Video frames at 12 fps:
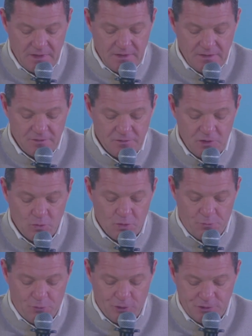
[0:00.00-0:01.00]
The new
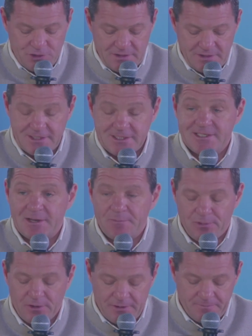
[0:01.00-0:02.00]
approach is
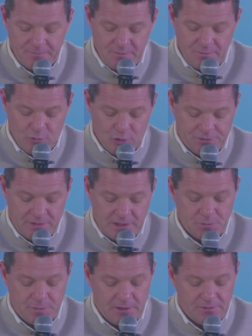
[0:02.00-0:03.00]
simpler, more
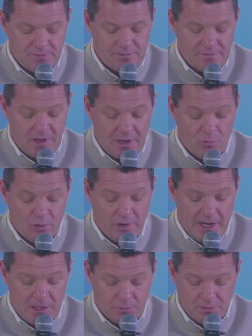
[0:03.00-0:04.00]
transparent, and more
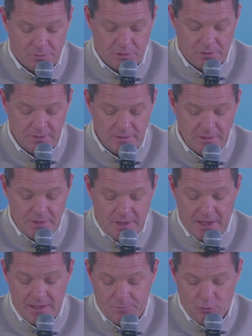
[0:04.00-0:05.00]
equitable,
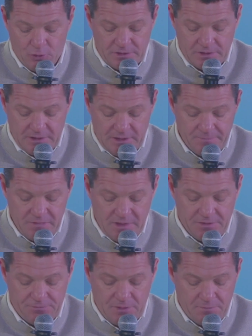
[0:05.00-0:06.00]
and importantly,
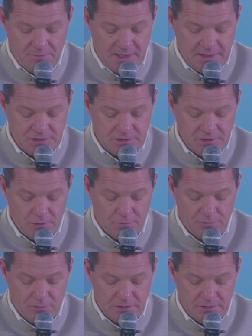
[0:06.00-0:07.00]
it remains the
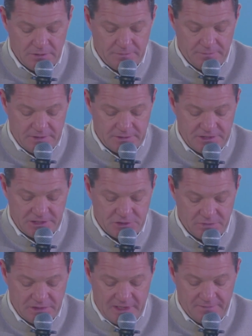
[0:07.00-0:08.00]
overall
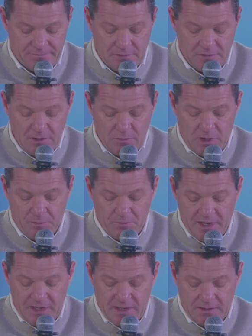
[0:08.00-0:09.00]
assessment level while
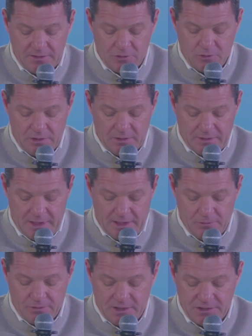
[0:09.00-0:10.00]
making the
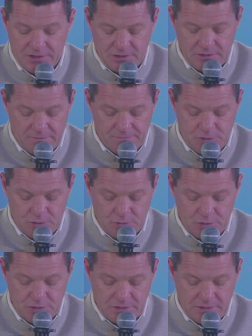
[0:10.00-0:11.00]
allocation of
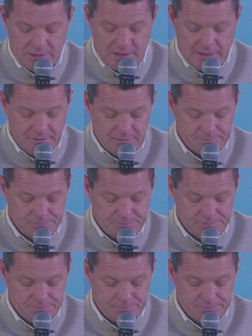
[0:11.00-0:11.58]
dues clearer.